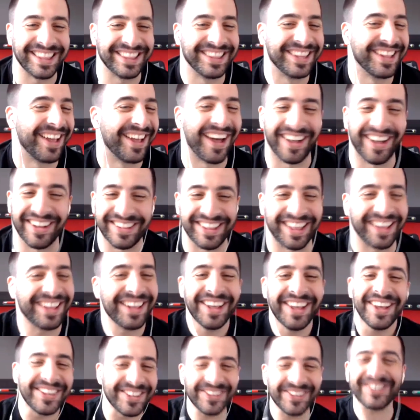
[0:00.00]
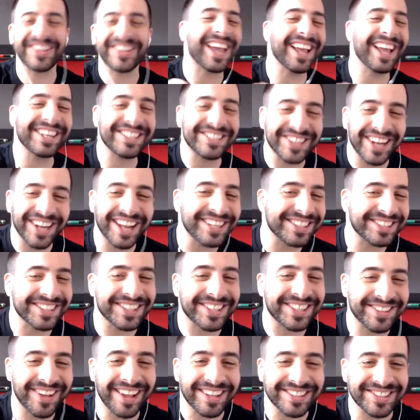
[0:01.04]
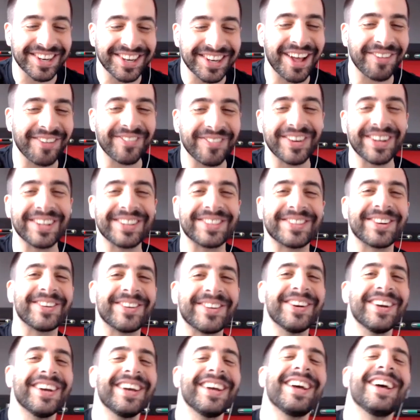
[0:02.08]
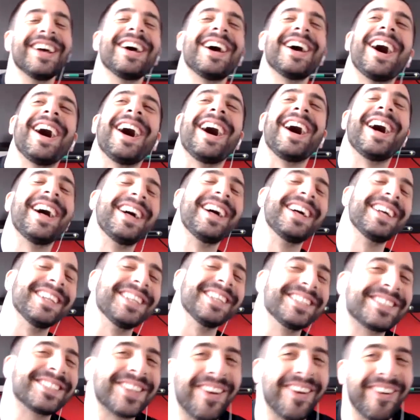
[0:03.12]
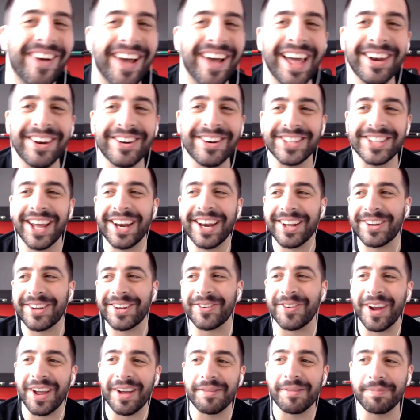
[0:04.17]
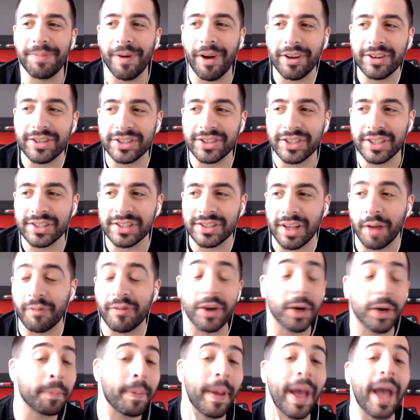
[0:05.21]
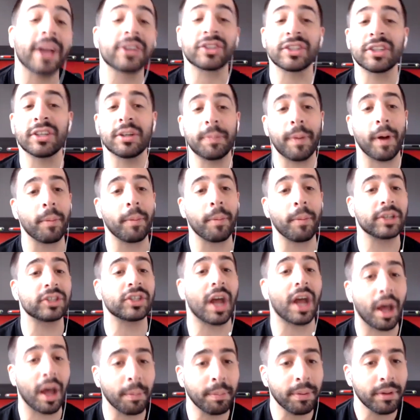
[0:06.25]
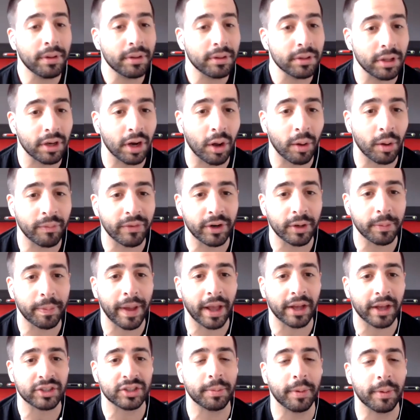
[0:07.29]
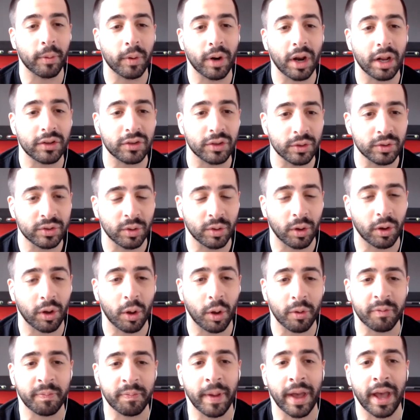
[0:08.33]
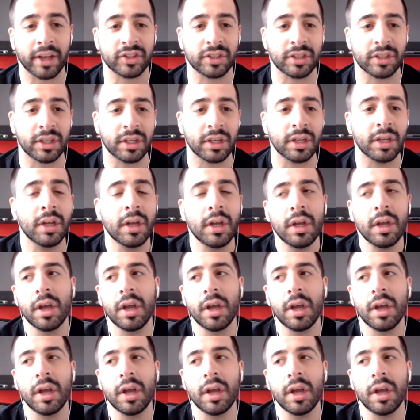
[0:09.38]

No, you can't change succession halfway through. So energetic, rambunctious. I'm very passionate about my job. I'm very passionate about what I do, so I'll go with passionate.